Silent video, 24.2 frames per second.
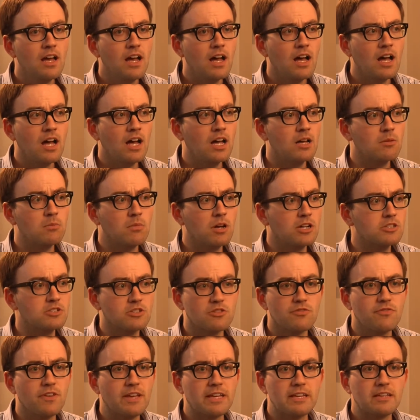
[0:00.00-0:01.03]
I
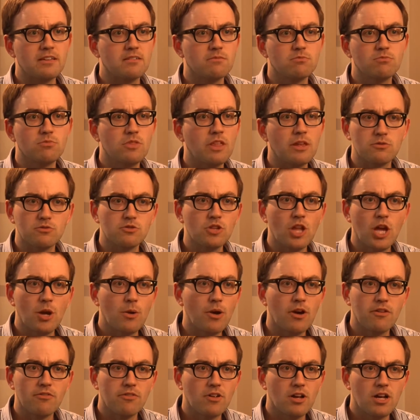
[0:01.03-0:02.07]
just think there's no
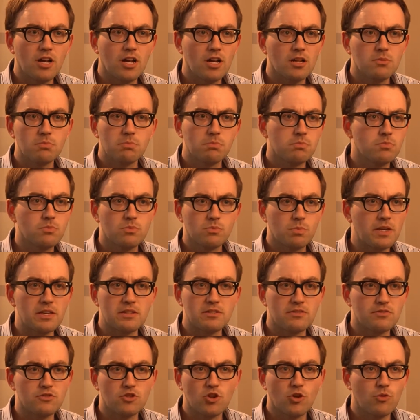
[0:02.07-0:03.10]
other piece
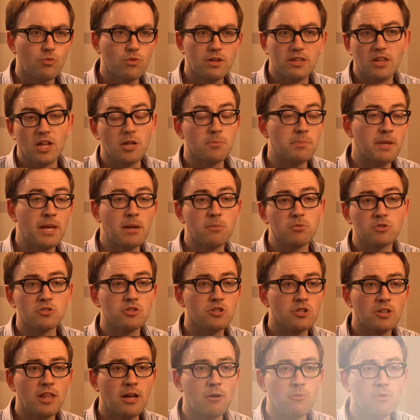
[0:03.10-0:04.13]
of software that I'd be able to
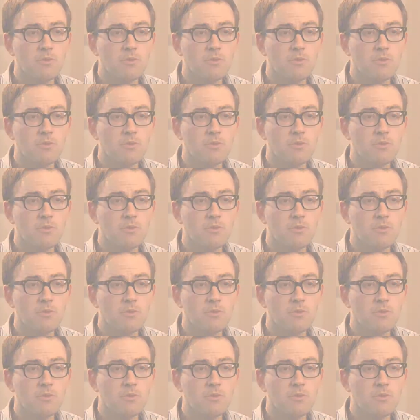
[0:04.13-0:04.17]
do that